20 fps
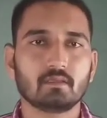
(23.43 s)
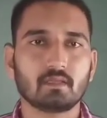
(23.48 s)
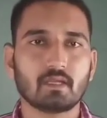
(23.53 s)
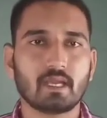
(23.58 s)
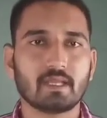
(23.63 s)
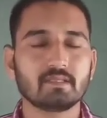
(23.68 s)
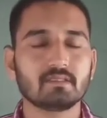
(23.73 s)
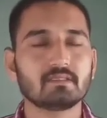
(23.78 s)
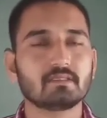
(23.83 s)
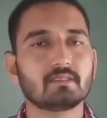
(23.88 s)

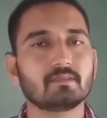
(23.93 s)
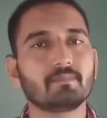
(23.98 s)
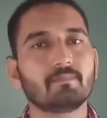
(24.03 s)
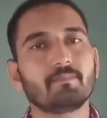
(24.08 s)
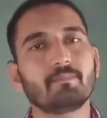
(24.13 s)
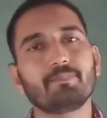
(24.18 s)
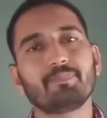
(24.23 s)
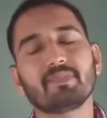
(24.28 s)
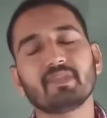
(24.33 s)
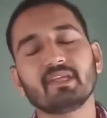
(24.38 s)
Guys,
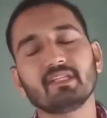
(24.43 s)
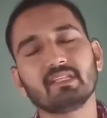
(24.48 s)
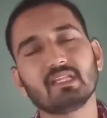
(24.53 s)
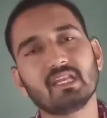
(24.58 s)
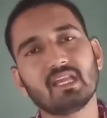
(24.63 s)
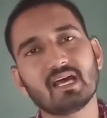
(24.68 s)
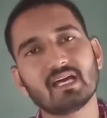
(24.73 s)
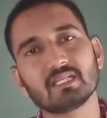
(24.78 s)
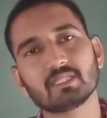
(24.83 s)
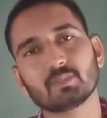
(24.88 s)
in
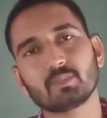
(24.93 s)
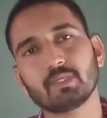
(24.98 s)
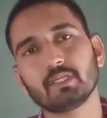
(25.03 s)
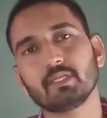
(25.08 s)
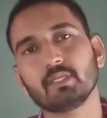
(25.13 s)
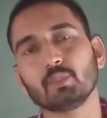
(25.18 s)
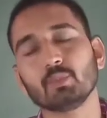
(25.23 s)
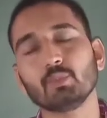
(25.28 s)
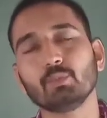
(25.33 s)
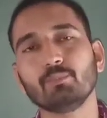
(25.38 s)
the last
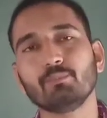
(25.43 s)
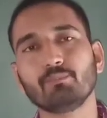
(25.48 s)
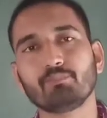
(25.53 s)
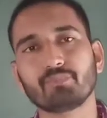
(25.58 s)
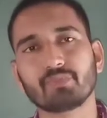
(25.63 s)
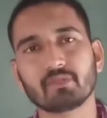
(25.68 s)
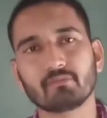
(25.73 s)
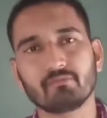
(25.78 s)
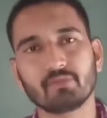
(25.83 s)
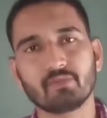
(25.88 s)

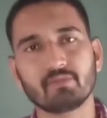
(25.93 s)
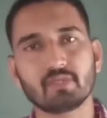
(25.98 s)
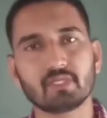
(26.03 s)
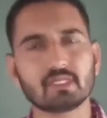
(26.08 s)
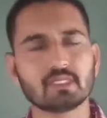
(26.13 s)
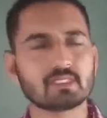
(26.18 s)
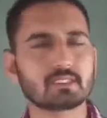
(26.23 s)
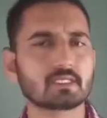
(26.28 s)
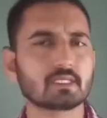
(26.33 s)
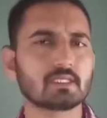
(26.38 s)
video, we
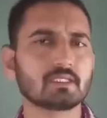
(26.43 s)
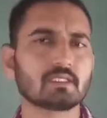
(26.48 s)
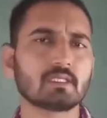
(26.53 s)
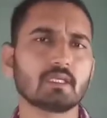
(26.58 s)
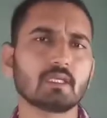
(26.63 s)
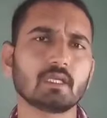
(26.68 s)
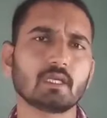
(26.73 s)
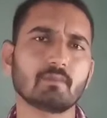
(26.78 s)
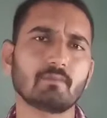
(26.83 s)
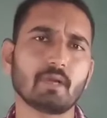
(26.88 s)
were
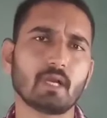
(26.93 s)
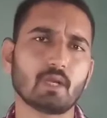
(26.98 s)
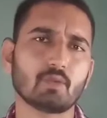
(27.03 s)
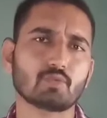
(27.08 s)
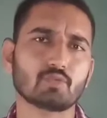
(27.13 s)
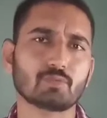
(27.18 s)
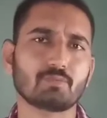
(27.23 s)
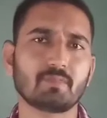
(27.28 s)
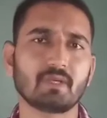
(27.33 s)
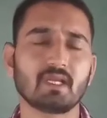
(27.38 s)
discussing
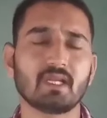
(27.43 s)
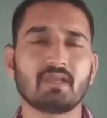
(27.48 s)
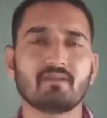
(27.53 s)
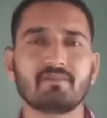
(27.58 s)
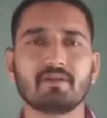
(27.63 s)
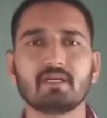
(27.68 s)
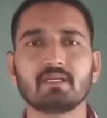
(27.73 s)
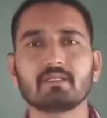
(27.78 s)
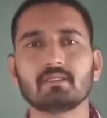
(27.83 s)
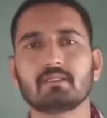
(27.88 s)
about
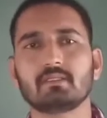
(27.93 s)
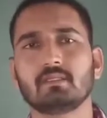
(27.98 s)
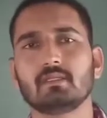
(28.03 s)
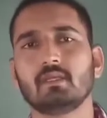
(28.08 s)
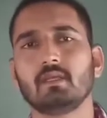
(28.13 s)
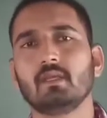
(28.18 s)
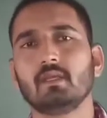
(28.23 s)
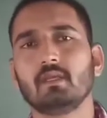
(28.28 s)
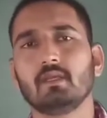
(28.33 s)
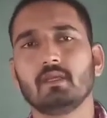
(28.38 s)
Pallavas,
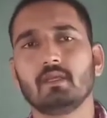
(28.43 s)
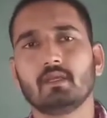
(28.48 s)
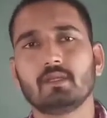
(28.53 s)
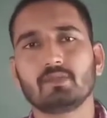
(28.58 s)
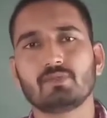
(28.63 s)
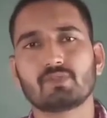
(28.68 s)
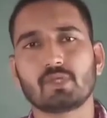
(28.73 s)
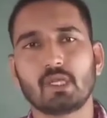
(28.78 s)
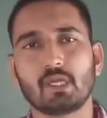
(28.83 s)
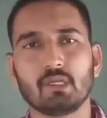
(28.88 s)

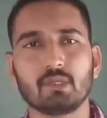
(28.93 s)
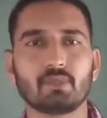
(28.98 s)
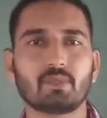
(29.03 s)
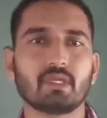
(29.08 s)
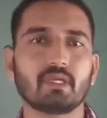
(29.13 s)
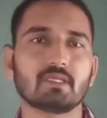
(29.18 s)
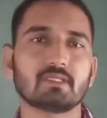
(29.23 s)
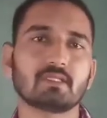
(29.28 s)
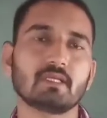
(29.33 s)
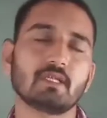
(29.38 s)

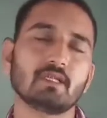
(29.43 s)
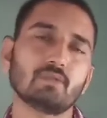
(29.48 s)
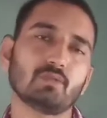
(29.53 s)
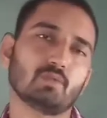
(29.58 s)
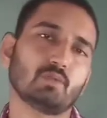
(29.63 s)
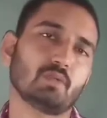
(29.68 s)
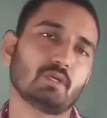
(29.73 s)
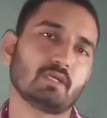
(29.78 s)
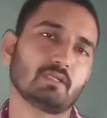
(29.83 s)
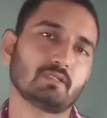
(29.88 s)
Chalukyas and
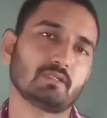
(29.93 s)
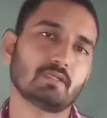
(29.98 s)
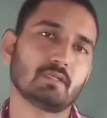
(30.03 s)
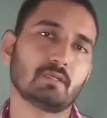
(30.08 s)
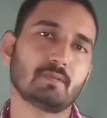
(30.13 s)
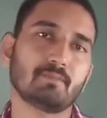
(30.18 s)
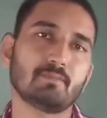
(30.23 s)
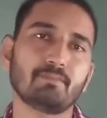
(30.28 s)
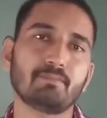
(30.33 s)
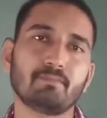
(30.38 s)
Hunas.
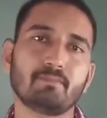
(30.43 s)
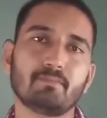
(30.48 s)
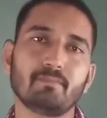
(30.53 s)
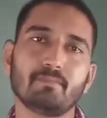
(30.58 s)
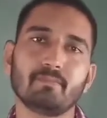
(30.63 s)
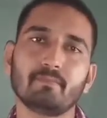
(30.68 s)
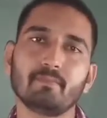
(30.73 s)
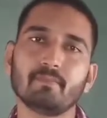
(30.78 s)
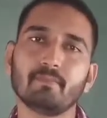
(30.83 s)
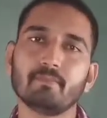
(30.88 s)

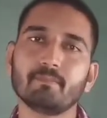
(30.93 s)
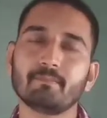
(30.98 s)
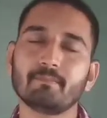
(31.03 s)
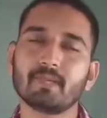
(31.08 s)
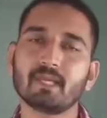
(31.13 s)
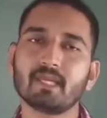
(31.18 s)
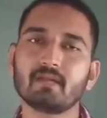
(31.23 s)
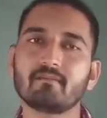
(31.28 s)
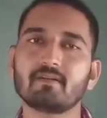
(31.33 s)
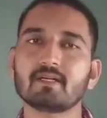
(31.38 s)

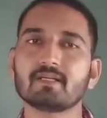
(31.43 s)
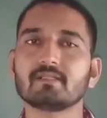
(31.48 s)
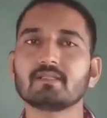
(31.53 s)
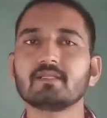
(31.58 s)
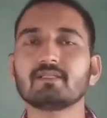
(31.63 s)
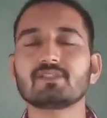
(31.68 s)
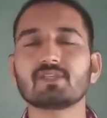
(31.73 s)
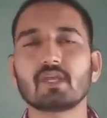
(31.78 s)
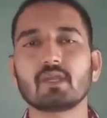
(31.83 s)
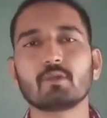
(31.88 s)

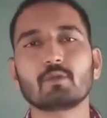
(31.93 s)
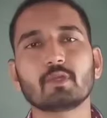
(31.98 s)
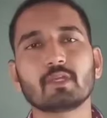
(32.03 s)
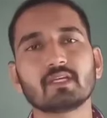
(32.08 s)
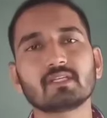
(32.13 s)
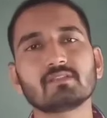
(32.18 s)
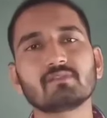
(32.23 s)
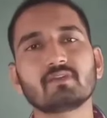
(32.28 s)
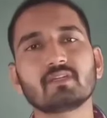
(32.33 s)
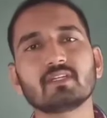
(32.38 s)
Pallavas and
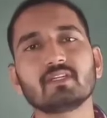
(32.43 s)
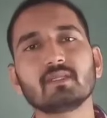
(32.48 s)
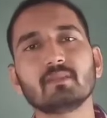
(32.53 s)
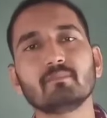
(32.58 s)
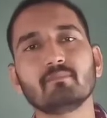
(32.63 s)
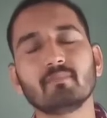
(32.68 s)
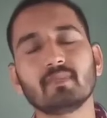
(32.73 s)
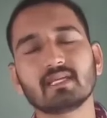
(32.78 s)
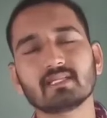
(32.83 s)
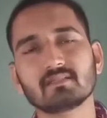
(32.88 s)
Chalukyas were the
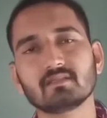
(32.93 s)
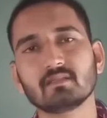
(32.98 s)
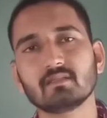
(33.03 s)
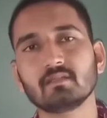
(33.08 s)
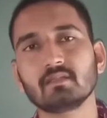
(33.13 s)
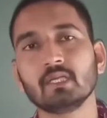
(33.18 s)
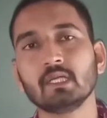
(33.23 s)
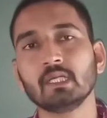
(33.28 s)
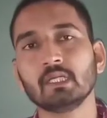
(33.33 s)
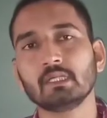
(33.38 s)

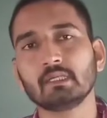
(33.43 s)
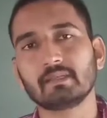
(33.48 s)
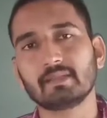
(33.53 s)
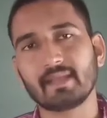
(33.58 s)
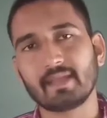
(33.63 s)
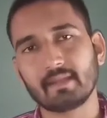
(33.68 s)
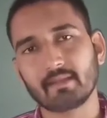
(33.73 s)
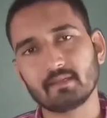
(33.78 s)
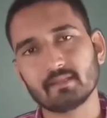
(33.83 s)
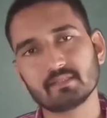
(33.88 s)
major
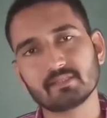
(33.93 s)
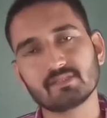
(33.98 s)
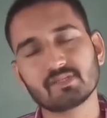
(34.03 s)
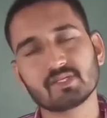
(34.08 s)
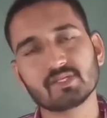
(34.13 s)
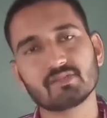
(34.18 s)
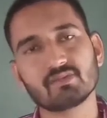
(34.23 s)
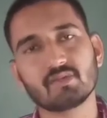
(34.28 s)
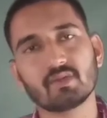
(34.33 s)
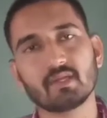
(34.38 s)

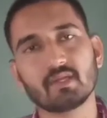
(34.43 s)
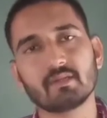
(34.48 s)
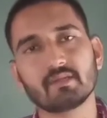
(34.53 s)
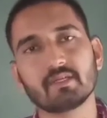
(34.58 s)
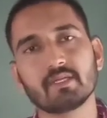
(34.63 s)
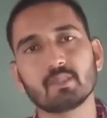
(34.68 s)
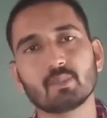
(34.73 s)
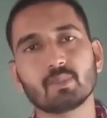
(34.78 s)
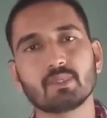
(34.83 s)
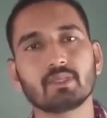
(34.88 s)
dynasties
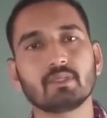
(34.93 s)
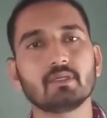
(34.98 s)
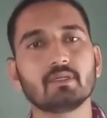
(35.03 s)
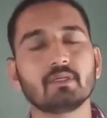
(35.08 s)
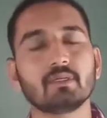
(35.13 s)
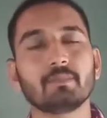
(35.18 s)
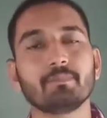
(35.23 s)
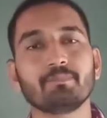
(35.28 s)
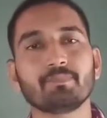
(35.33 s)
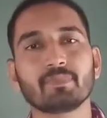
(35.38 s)
related with the